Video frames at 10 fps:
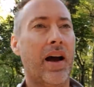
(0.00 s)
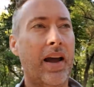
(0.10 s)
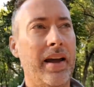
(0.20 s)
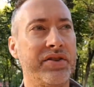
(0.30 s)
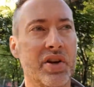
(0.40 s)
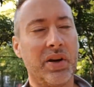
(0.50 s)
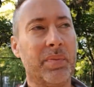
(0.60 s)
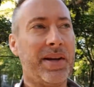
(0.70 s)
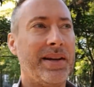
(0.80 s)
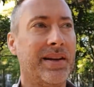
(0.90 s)
It took
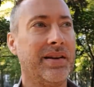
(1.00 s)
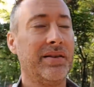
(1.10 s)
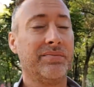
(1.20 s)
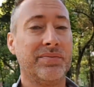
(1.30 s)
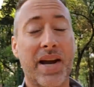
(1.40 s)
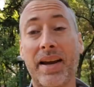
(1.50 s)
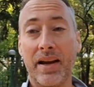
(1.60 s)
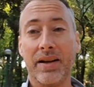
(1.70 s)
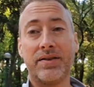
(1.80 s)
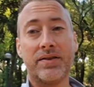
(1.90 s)
me
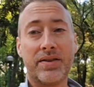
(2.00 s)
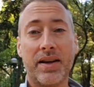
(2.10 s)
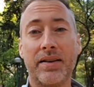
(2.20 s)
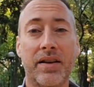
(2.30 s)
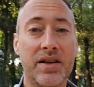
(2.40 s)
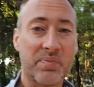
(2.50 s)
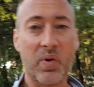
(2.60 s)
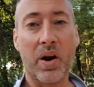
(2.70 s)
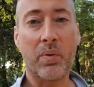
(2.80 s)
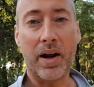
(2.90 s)
decades to get to this
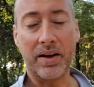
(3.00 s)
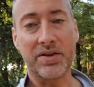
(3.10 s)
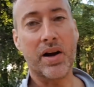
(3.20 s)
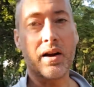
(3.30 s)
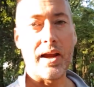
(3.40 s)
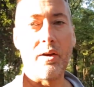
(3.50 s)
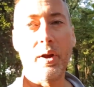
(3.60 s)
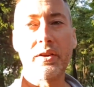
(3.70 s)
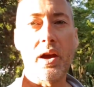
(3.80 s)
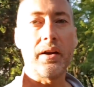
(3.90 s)
point where I can talk how
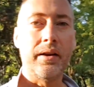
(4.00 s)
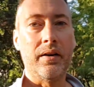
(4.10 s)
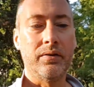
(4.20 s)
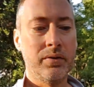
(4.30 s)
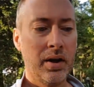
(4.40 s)
I talk now.